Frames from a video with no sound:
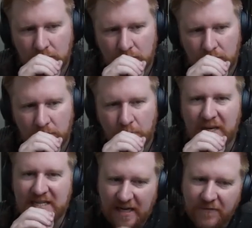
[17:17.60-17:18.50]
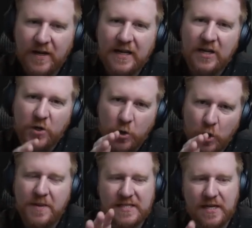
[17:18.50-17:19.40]
But definitely it could be
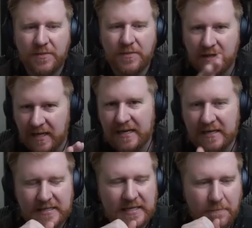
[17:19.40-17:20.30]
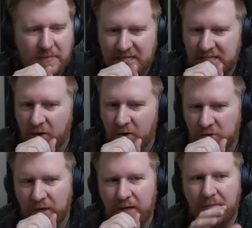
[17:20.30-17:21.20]
something that is in the B
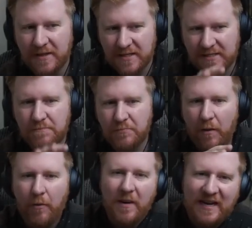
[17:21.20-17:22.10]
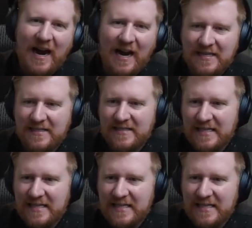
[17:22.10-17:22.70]
territory, but this is probably a high C.